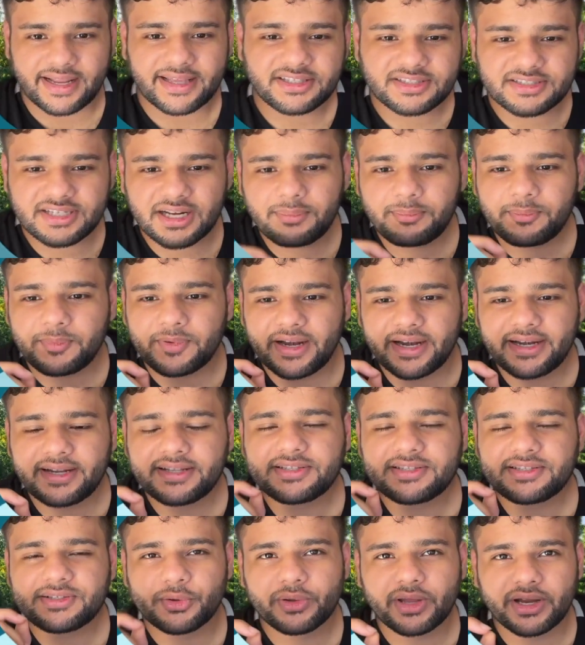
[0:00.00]
up, let
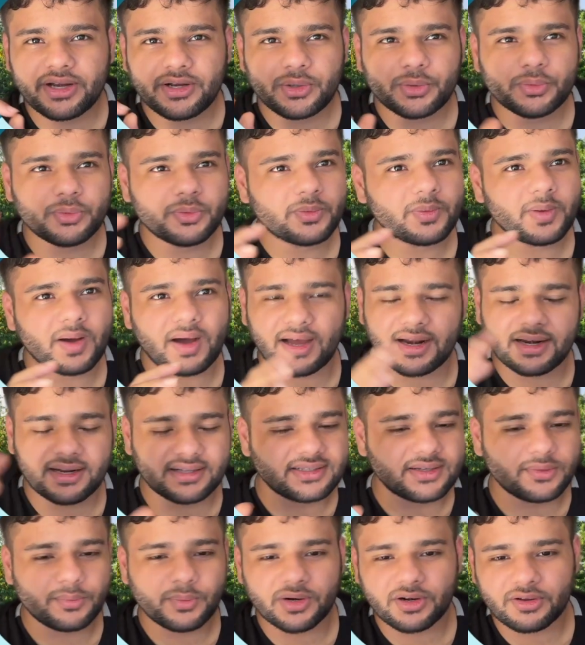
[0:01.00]
us look into
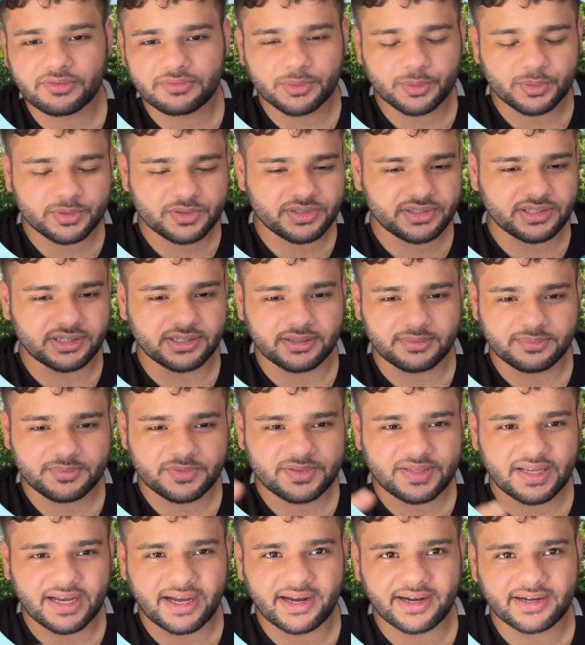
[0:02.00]
another one of those terms
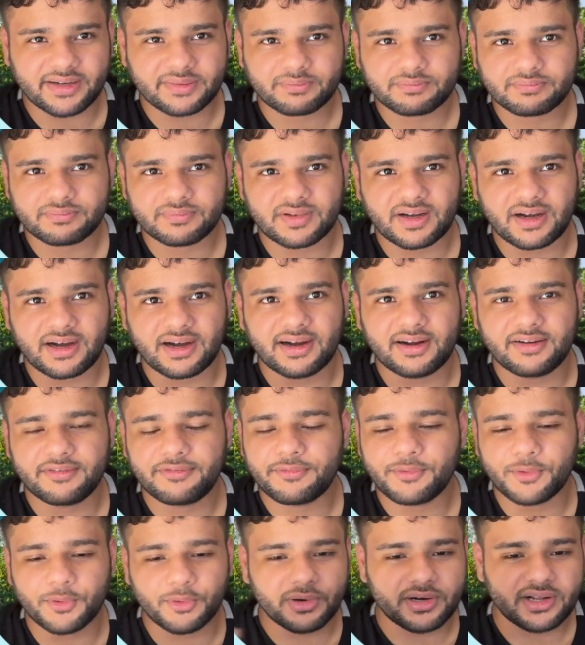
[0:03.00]
that are
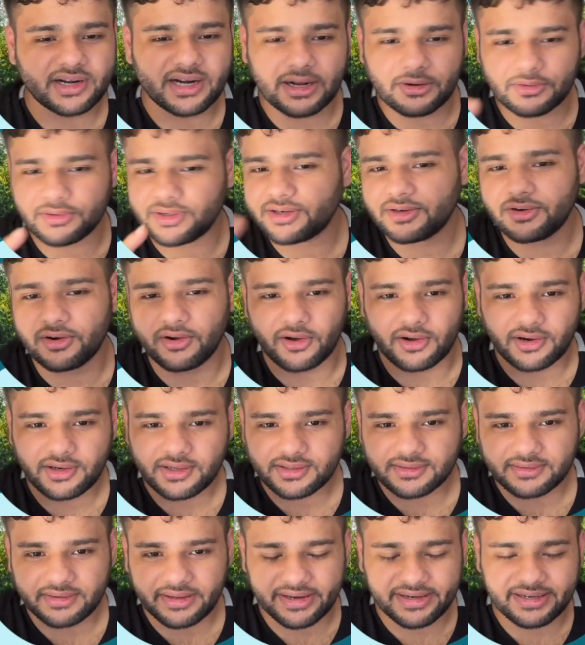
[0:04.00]
flown around a lot
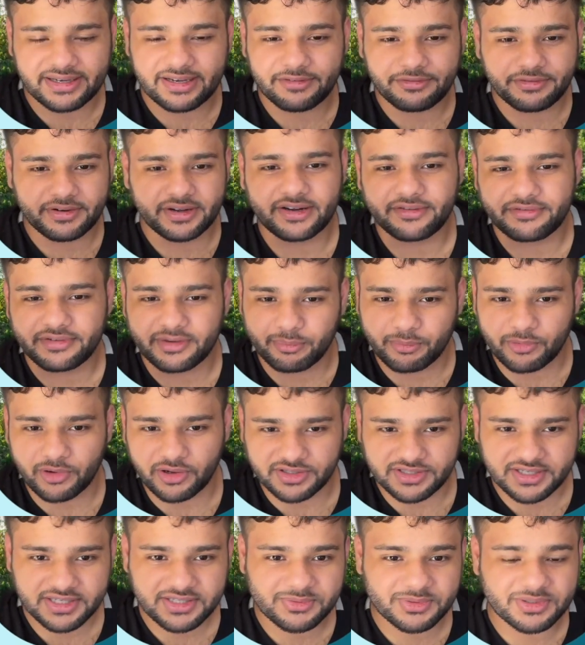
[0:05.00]
in different
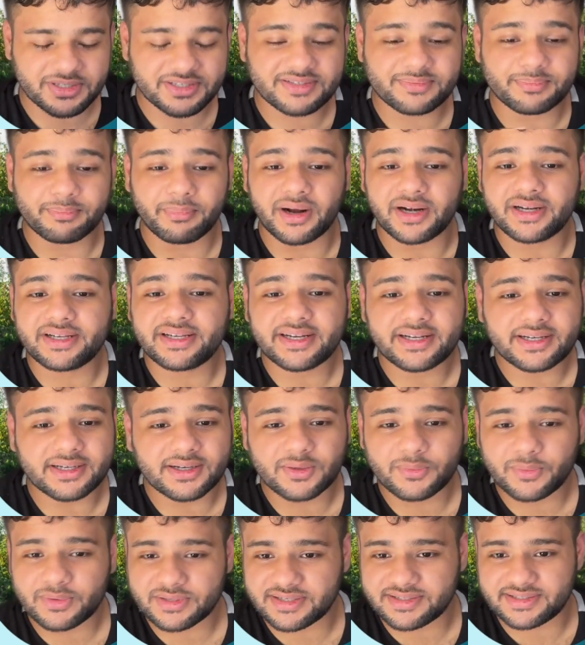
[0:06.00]
projects, which is multi-turn
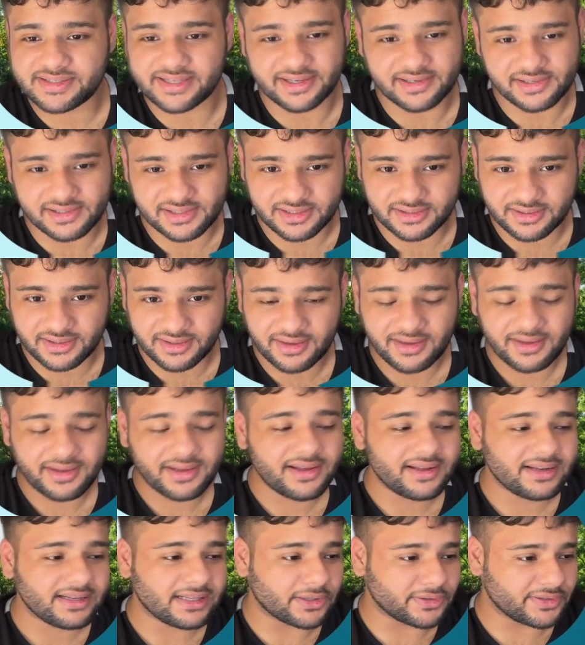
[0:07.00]
versus single turn.
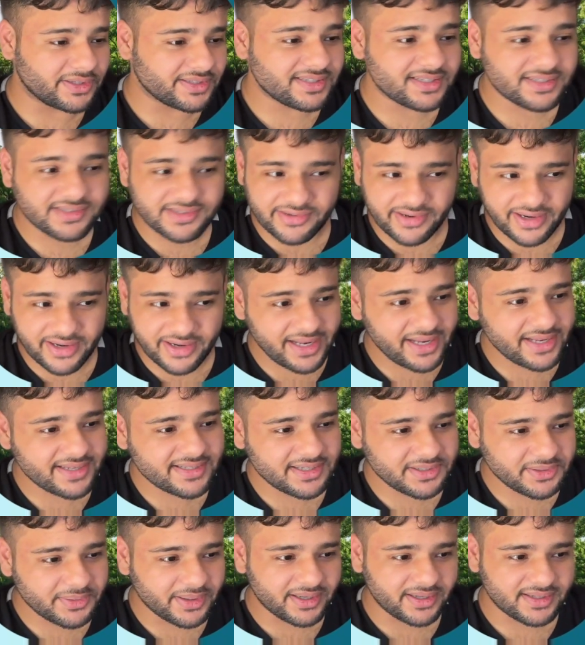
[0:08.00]
Now, this is really easy
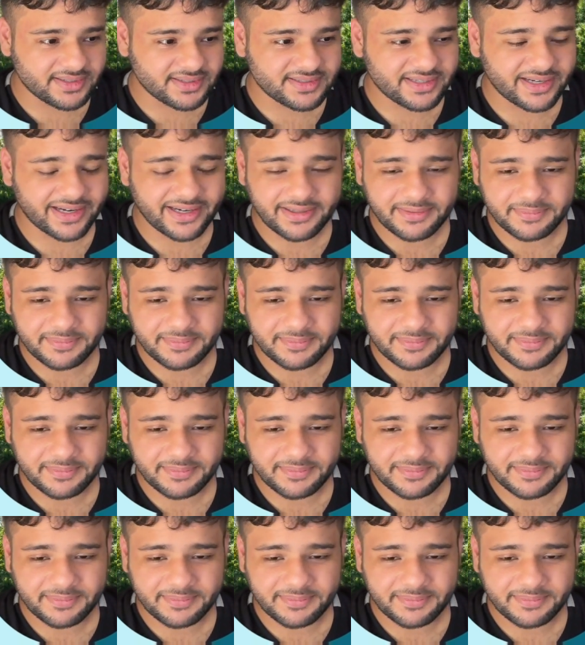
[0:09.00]
to understand.